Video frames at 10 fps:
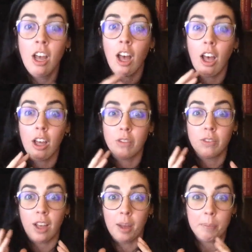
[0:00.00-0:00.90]
of
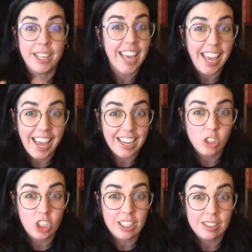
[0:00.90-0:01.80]

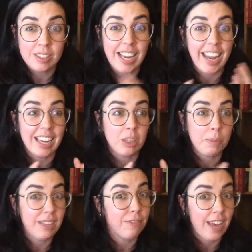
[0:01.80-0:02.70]
PAHs and
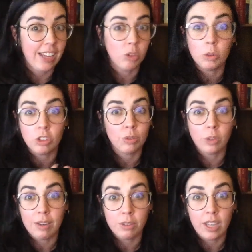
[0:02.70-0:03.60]
PFAS, which are
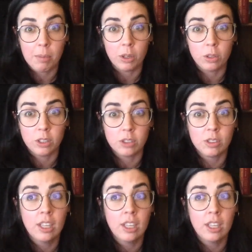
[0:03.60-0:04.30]
forever chemicals.